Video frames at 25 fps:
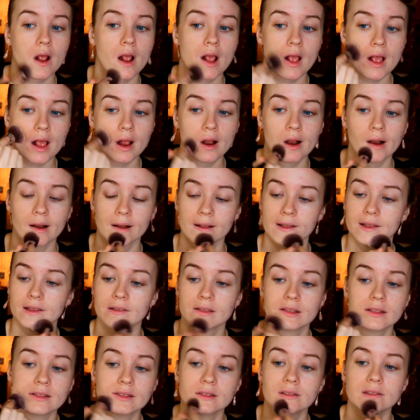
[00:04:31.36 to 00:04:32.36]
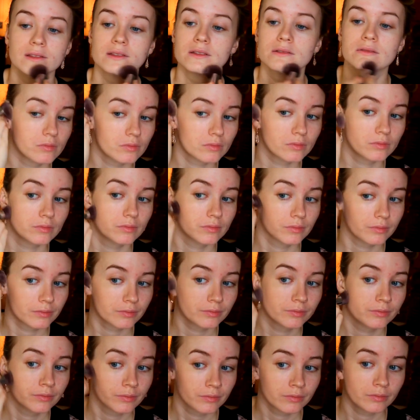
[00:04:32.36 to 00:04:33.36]

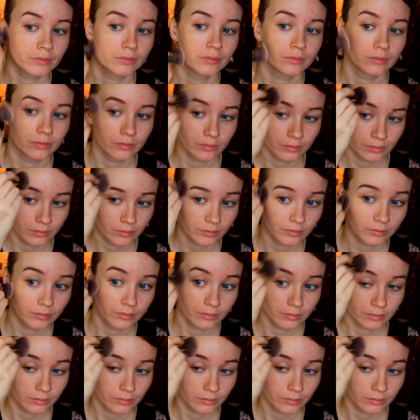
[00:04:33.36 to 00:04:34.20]
(silence)